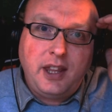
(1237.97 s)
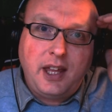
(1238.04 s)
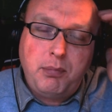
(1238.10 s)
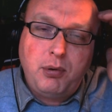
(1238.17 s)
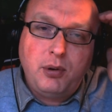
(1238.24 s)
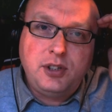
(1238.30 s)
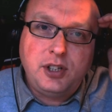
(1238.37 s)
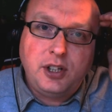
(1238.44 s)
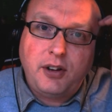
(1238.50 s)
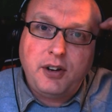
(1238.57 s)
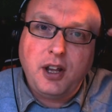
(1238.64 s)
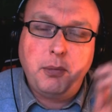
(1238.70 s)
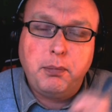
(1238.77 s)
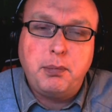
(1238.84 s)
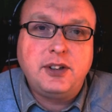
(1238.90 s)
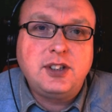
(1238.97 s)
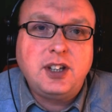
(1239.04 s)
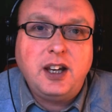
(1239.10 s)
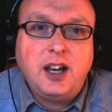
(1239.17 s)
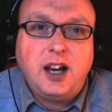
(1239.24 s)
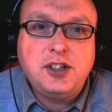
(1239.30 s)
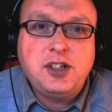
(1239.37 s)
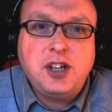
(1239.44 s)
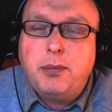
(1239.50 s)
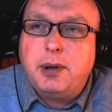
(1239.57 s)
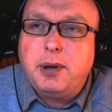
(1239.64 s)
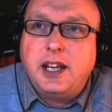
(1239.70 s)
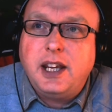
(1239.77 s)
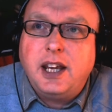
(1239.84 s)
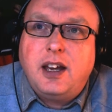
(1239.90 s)
at that point. I don't know, but I shall
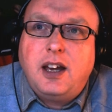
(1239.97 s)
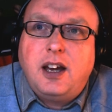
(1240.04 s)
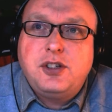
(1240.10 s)
be